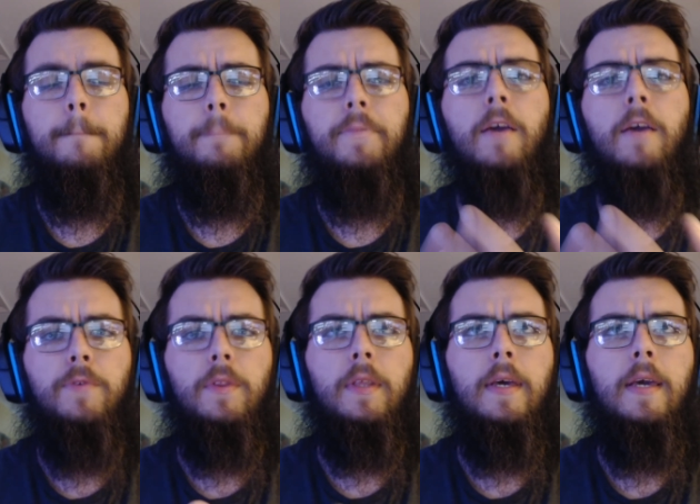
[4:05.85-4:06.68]

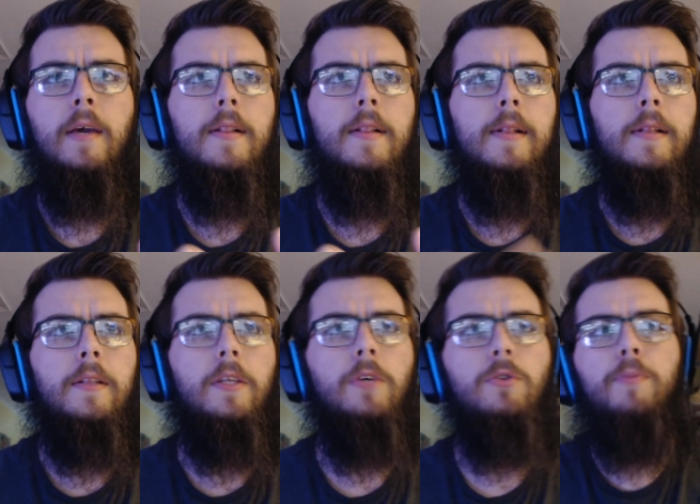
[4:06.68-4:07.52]
Thankfully,
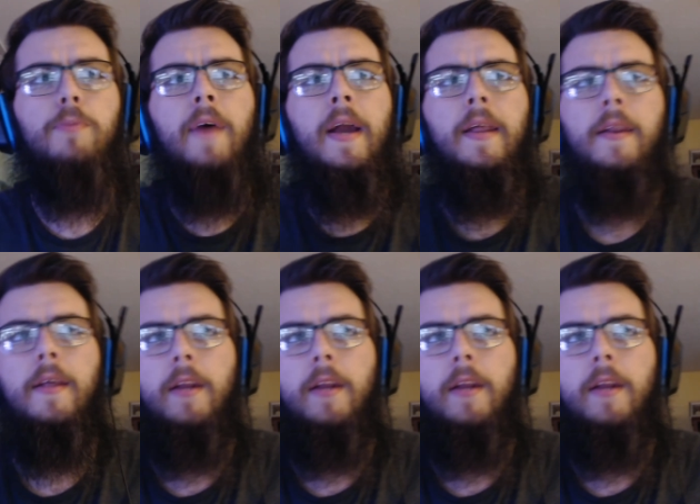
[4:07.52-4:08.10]
YouTube provided an